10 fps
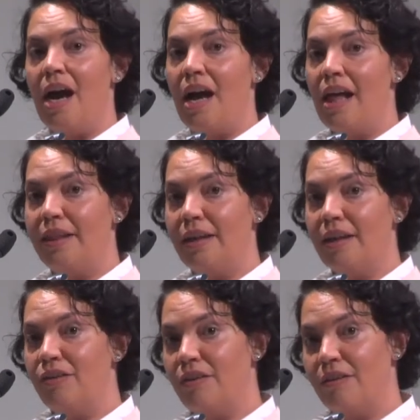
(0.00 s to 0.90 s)
I
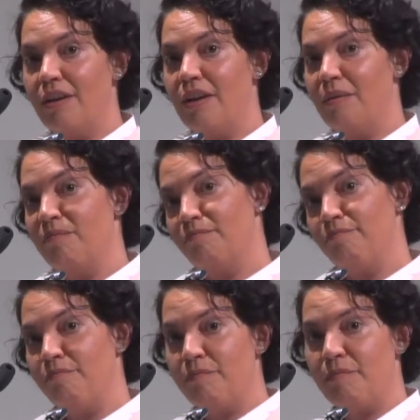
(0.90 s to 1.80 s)
think just um,
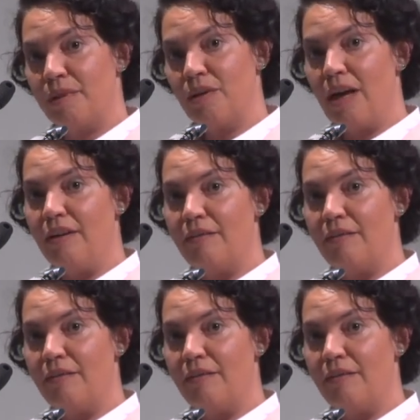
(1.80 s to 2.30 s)
kind of